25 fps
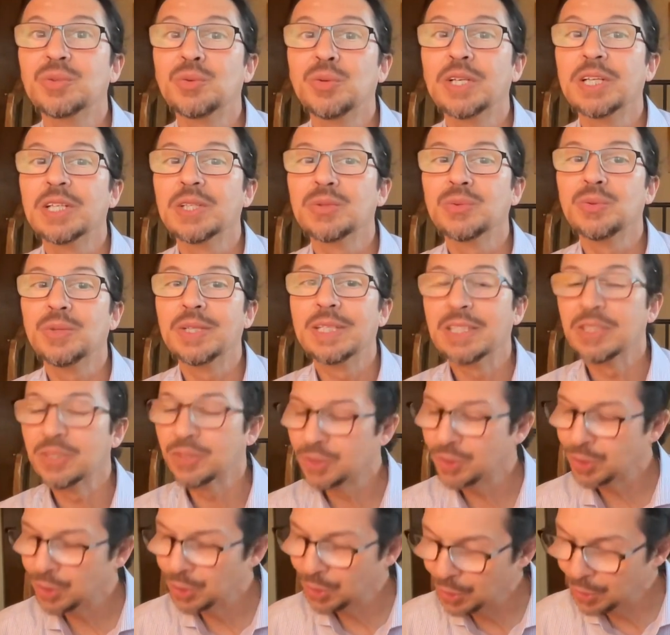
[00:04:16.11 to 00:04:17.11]

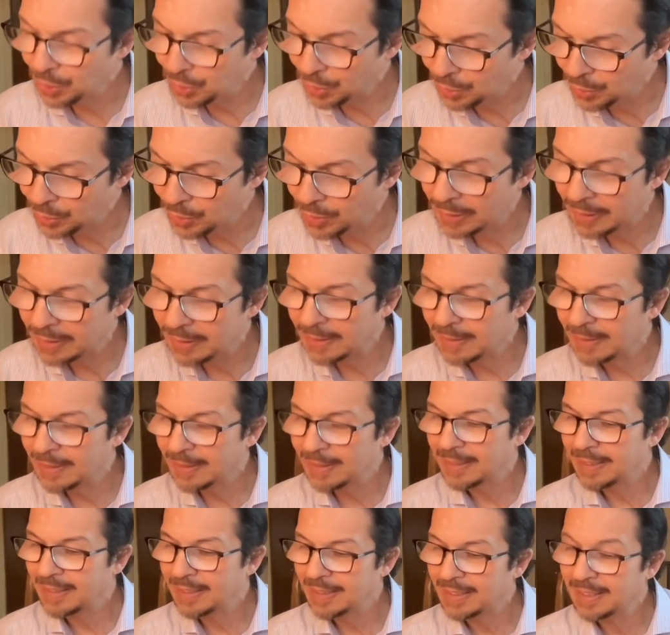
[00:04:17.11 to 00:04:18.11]
2022,
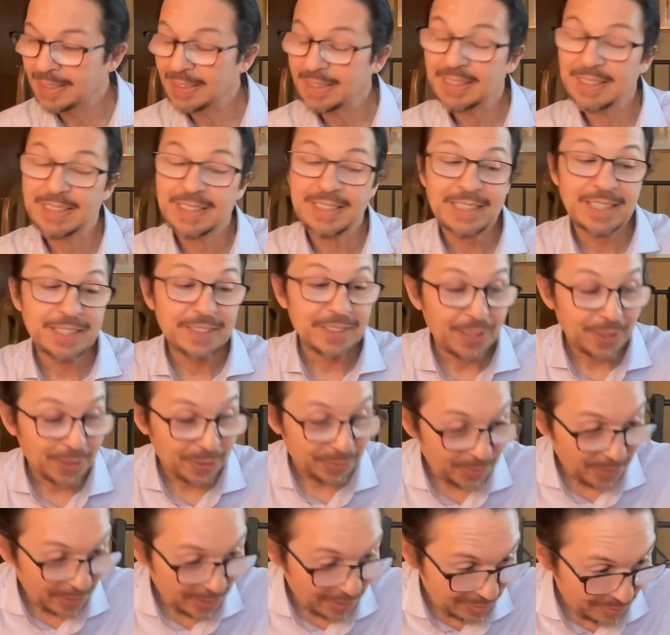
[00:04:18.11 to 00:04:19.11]

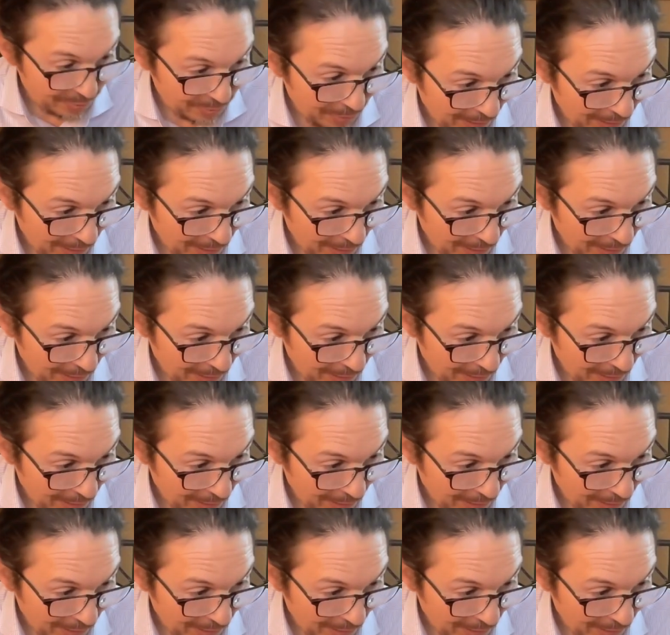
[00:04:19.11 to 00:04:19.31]
another friend of